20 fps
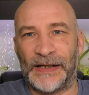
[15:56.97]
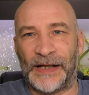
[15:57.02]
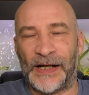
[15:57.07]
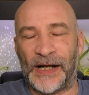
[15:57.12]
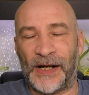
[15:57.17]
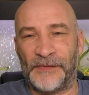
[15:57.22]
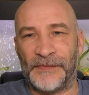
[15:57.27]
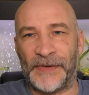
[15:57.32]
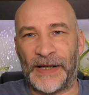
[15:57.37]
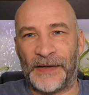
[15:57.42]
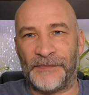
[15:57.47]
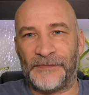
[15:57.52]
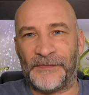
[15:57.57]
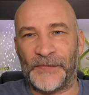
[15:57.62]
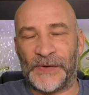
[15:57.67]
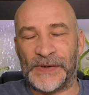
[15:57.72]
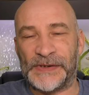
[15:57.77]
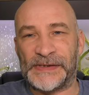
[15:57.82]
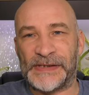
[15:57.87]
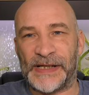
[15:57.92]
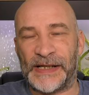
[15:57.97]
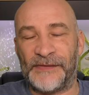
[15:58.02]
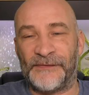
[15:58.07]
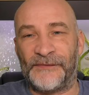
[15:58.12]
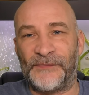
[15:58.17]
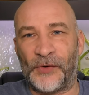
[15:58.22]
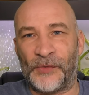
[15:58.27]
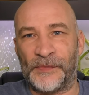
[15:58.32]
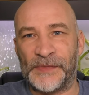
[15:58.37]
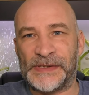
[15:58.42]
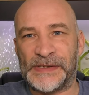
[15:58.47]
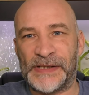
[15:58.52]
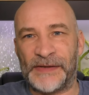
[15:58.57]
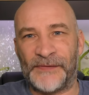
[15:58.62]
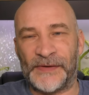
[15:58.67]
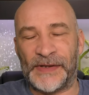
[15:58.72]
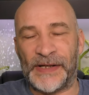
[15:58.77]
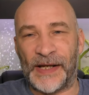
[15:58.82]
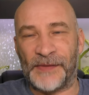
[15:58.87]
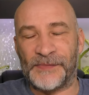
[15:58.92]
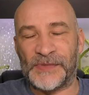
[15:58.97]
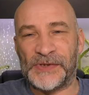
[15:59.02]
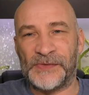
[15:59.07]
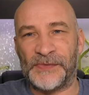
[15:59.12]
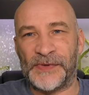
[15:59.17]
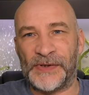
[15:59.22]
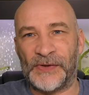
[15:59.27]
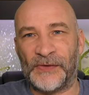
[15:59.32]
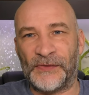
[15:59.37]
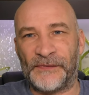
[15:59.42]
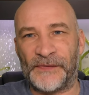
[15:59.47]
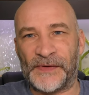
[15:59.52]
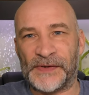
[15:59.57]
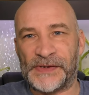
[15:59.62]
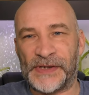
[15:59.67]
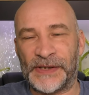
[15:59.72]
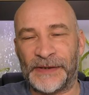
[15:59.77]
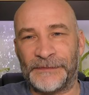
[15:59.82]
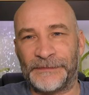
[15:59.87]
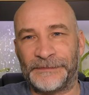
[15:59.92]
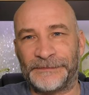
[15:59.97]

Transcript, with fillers: Hope that was informative and helps you with your fishing.